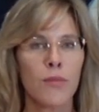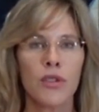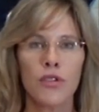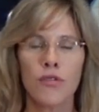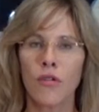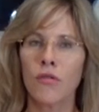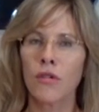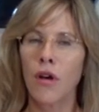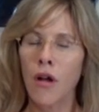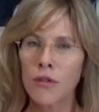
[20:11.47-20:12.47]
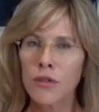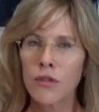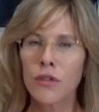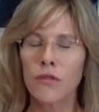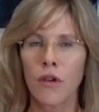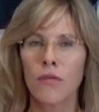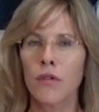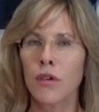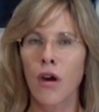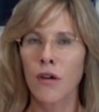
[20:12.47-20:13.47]
but you don't look altered, you don't
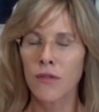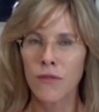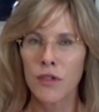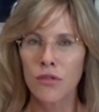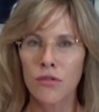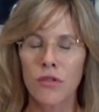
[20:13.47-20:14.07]
look artificial,